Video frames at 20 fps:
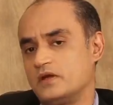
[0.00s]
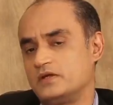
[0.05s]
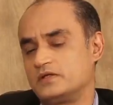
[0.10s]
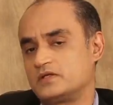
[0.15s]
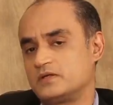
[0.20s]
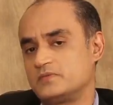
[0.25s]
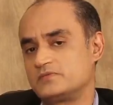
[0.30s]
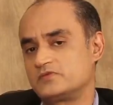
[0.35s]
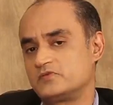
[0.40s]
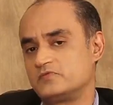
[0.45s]
in
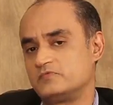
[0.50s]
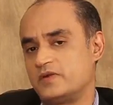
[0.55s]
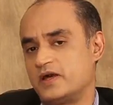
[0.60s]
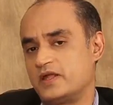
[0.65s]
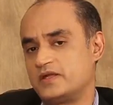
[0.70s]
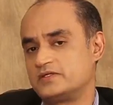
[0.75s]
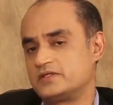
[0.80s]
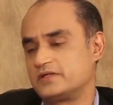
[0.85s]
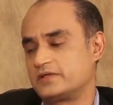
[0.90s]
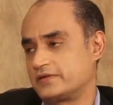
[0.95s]
terms of
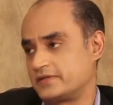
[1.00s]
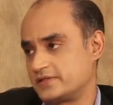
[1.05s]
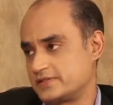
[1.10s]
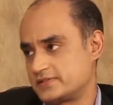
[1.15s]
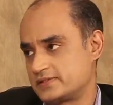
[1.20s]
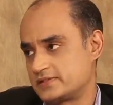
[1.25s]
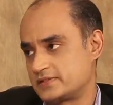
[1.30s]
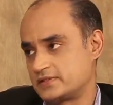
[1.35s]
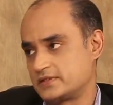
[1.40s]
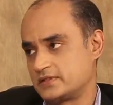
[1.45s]
managing
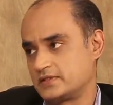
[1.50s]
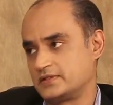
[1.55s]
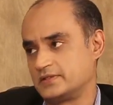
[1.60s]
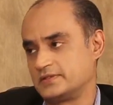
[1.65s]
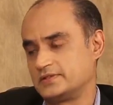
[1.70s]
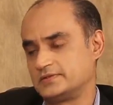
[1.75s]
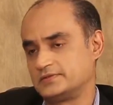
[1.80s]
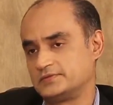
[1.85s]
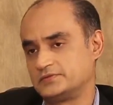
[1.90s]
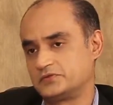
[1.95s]
risk
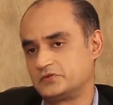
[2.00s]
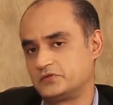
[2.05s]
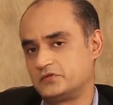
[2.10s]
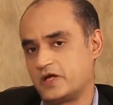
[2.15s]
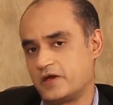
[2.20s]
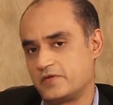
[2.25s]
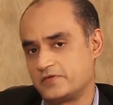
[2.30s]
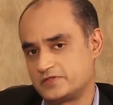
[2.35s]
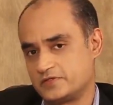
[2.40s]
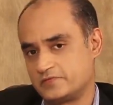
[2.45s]
through
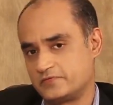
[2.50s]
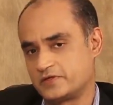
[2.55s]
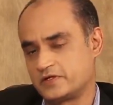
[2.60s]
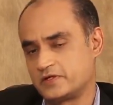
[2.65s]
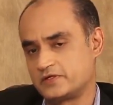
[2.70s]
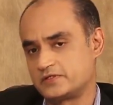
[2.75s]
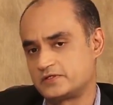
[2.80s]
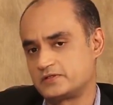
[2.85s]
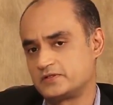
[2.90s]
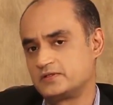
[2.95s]

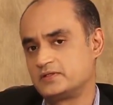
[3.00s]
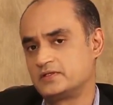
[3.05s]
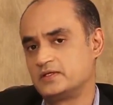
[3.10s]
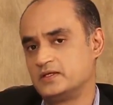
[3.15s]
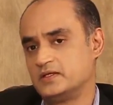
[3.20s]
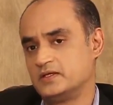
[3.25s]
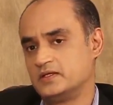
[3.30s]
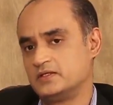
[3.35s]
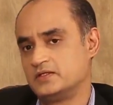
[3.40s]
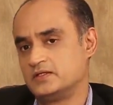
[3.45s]
diversification,
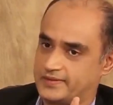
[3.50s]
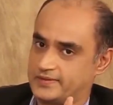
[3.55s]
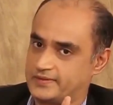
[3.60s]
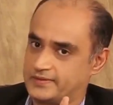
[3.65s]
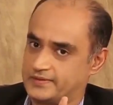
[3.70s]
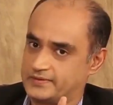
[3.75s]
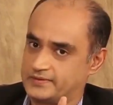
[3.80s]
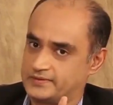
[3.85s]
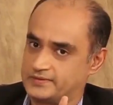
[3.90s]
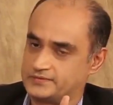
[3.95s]

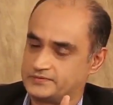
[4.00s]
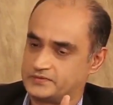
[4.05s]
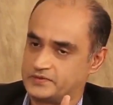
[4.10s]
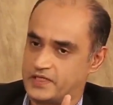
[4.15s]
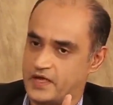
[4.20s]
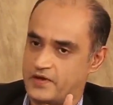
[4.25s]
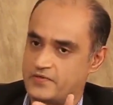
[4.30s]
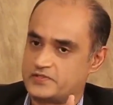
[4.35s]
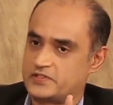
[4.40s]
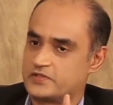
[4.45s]

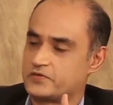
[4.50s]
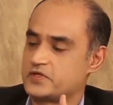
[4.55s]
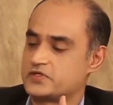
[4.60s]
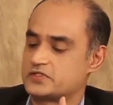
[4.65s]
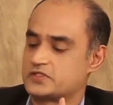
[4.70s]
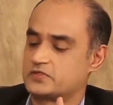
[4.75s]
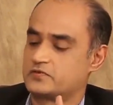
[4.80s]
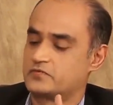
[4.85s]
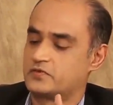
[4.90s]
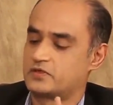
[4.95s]

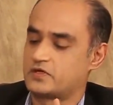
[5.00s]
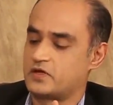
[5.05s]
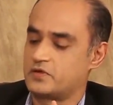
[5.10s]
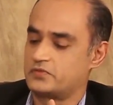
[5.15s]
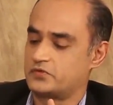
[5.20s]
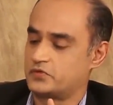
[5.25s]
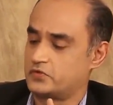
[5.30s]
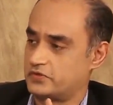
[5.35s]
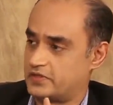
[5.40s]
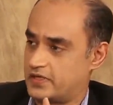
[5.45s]
diversification will
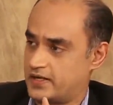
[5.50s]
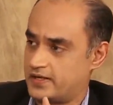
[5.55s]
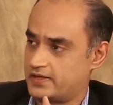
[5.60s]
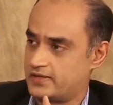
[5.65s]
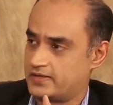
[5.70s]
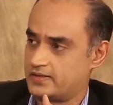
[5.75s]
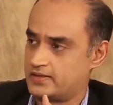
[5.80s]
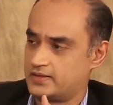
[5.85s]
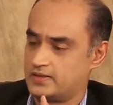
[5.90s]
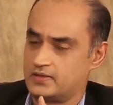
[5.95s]
come through that.
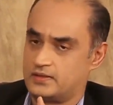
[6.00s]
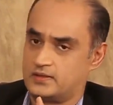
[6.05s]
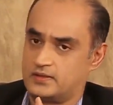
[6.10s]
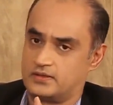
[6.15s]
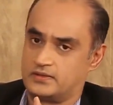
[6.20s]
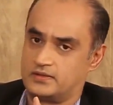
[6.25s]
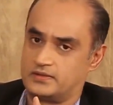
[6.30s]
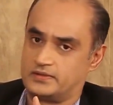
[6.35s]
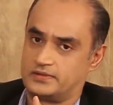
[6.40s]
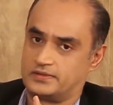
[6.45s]

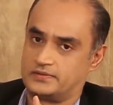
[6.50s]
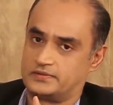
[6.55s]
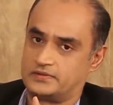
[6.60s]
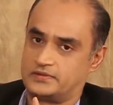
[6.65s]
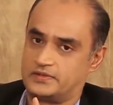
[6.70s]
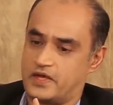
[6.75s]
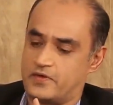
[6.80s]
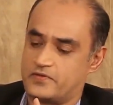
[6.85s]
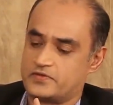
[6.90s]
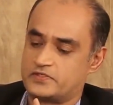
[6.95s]

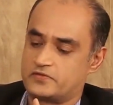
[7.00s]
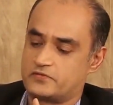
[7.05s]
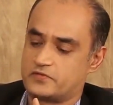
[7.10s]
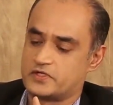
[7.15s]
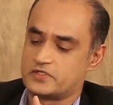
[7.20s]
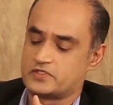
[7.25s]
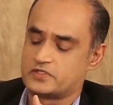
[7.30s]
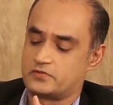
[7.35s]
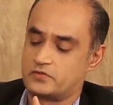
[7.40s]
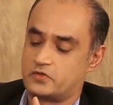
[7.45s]

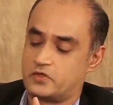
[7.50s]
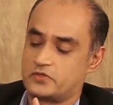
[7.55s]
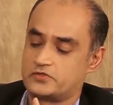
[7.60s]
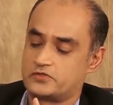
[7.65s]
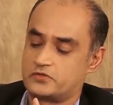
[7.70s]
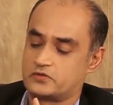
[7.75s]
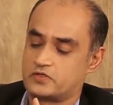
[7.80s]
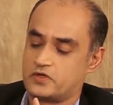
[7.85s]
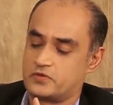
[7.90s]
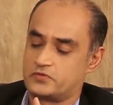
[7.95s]
Diversification will
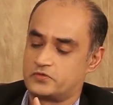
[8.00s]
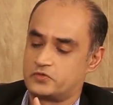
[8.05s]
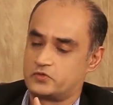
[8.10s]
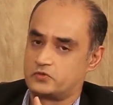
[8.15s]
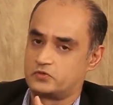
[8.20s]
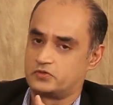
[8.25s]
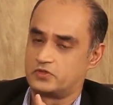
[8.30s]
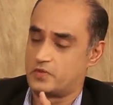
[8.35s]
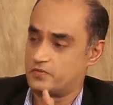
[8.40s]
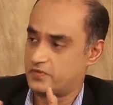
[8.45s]
also come
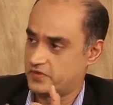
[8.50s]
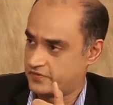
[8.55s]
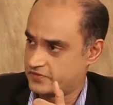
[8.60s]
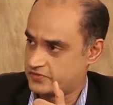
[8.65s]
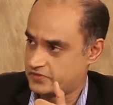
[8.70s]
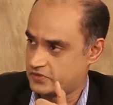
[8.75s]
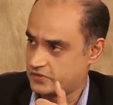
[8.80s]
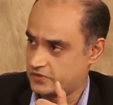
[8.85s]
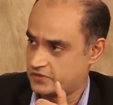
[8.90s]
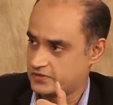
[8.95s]
through number of
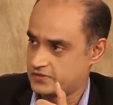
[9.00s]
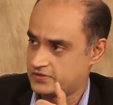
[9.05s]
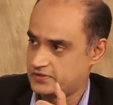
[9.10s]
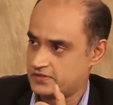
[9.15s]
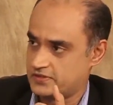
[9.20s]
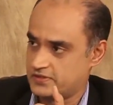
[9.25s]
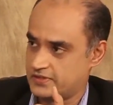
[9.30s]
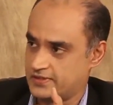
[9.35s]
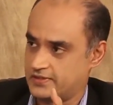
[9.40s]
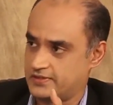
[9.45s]

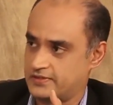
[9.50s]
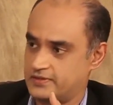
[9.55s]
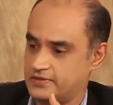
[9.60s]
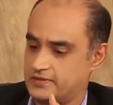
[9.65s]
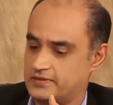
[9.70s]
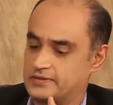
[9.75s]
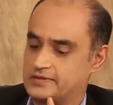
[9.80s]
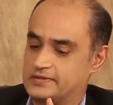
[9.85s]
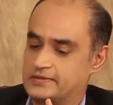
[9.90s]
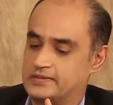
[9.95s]
stocks,
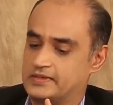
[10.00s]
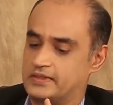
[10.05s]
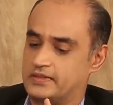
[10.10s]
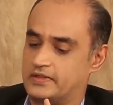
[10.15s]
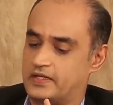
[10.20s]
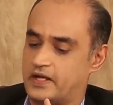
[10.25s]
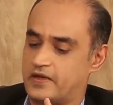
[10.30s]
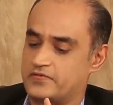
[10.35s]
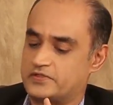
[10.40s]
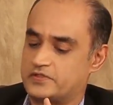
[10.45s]
and
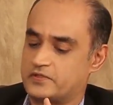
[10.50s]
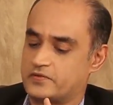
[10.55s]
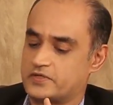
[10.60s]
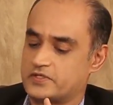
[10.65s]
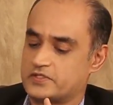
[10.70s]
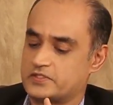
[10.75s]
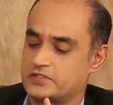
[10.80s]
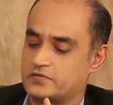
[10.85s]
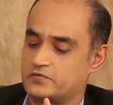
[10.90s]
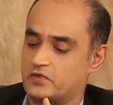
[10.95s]

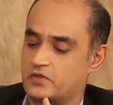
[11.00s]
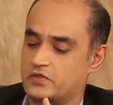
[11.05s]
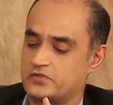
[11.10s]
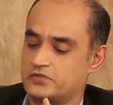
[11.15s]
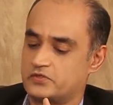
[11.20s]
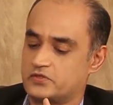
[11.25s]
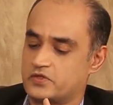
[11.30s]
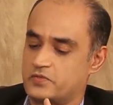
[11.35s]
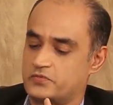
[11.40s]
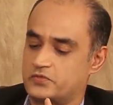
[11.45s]
diversification will
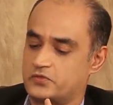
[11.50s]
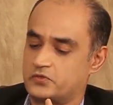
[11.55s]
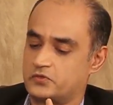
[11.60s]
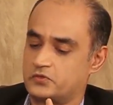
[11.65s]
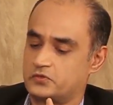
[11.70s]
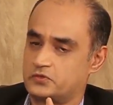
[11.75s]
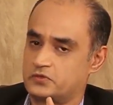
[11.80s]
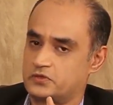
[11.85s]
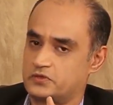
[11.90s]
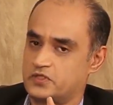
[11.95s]
also come
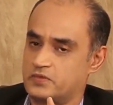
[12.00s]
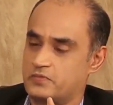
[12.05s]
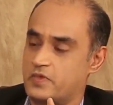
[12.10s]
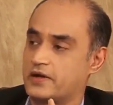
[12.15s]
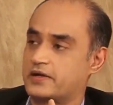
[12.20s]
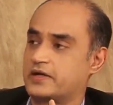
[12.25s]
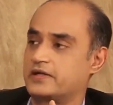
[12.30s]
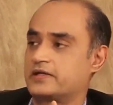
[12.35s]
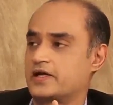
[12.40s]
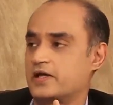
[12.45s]
through the
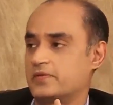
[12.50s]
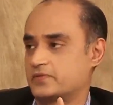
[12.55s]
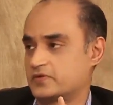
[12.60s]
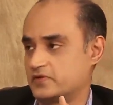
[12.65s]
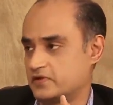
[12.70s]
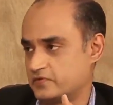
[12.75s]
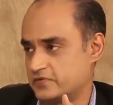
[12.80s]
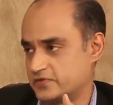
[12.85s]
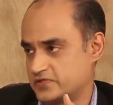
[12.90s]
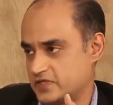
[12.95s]
market cap
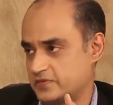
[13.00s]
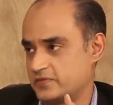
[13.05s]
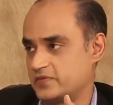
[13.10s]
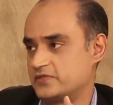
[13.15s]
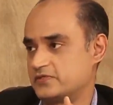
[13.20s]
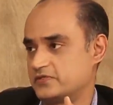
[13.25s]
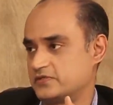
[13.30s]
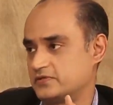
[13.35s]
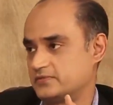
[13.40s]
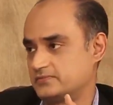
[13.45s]
curve, which I
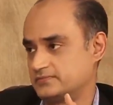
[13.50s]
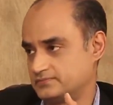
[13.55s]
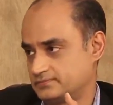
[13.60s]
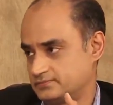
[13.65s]
mentioned.